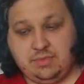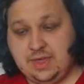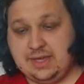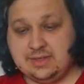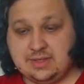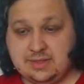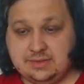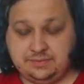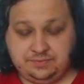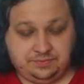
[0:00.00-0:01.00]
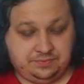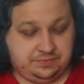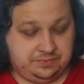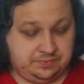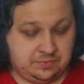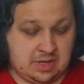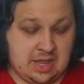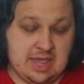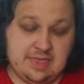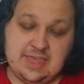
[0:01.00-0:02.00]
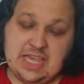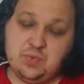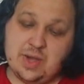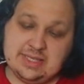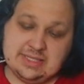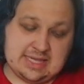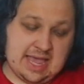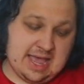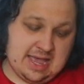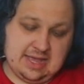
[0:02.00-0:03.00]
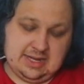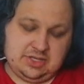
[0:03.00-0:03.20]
things. These ones are,